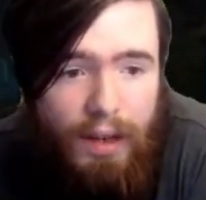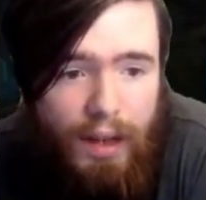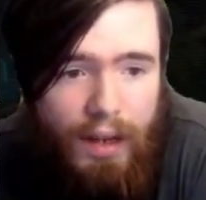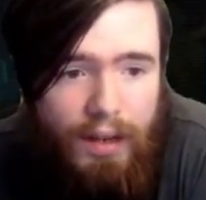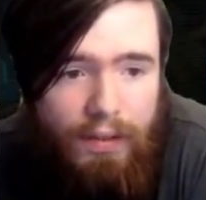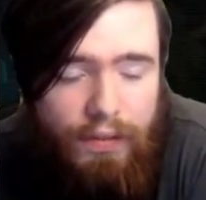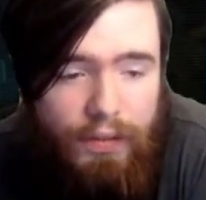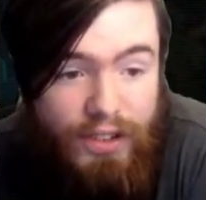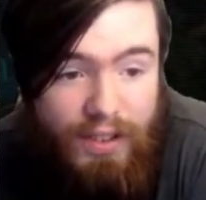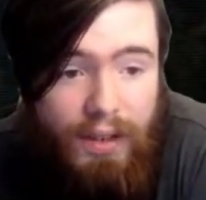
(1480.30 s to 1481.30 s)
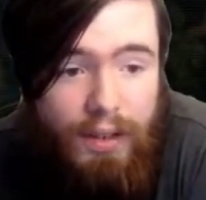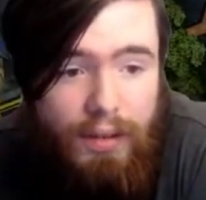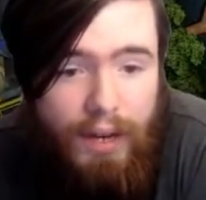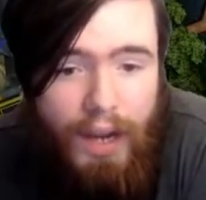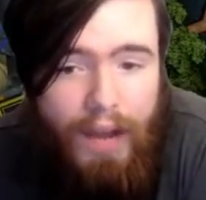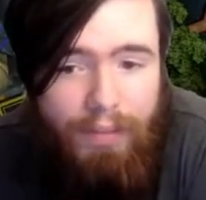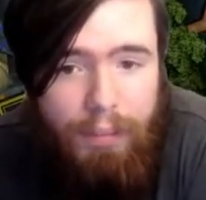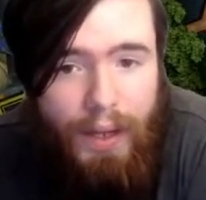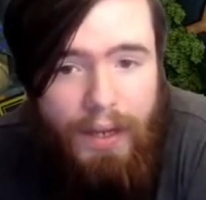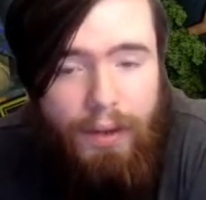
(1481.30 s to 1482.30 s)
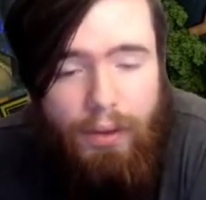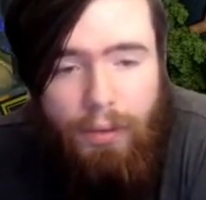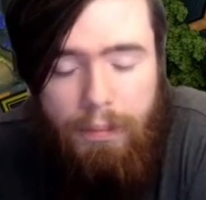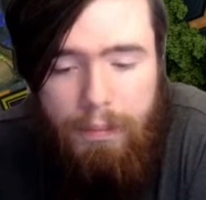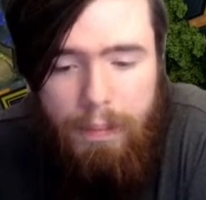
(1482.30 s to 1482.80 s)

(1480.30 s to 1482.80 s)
I've seen it. I haven't played it, though.